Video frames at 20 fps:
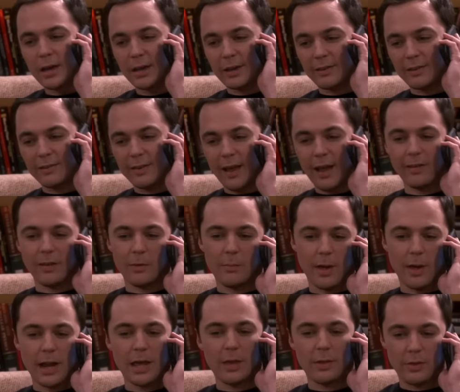excel at
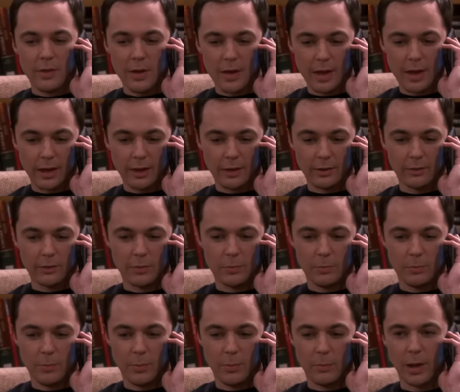many things,
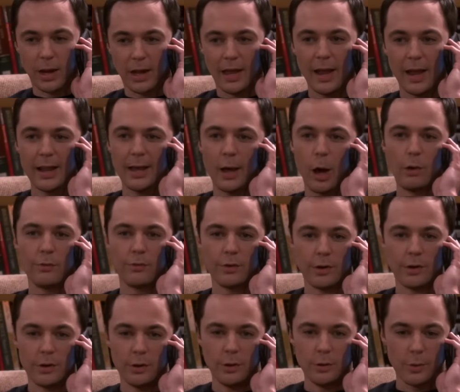but getting over
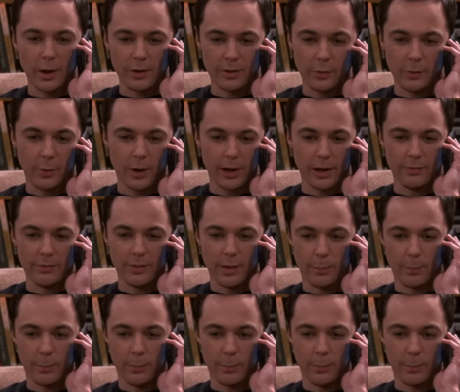you wasn't one of